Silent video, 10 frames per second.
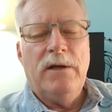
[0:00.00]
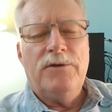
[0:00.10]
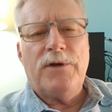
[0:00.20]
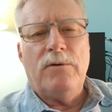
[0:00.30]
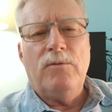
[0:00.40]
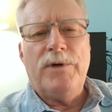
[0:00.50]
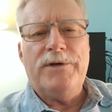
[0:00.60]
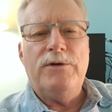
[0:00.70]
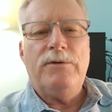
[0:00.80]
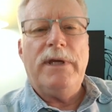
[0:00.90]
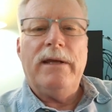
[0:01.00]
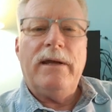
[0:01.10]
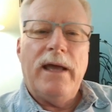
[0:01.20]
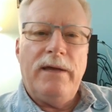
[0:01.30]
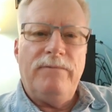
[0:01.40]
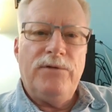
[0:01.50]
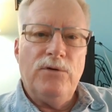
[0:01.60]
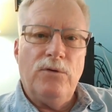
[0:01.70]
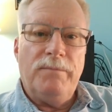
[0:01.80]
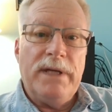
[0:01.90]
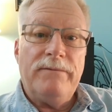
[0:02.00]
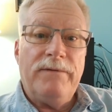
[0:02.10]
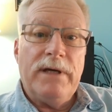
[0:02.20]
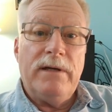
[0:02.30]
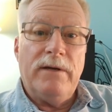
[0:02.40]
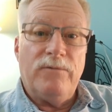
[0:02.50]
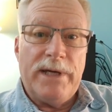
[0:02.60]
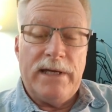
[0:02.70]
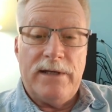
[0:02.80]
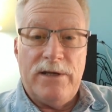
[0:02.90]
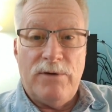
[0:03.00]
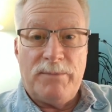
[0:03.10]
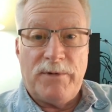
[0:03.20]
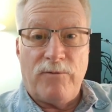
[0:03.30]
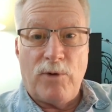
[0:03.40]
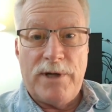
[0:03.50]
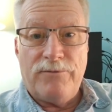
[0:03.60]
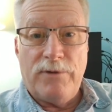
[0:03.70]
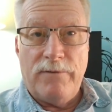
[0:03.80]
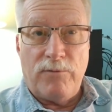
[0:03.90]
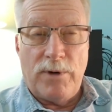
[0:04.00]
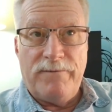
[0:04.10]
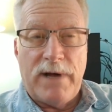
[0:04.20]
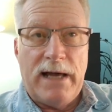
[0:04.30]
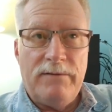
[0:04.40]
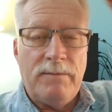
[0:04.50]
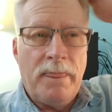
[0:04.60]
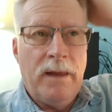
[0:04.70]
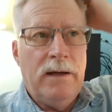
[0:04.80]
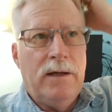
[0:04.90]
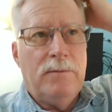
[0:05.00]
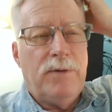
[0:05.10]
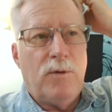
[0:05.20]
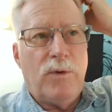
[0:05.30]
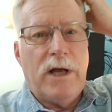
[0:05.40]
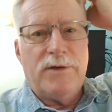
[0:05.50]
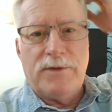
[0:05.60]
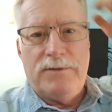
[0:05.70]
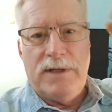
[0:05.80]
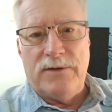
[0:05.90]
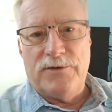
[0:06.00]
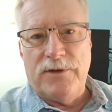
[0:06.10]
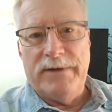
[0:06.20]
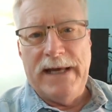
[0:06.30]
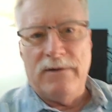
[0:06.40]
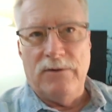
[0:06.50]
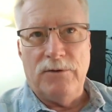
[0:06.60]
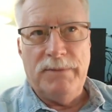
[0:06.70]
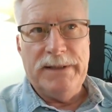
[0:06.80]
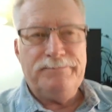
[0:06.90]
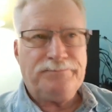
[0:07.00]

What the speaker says: So we do get a fuel benefit if we continue up to 43 or 45, but we also tend to slow down a little bit.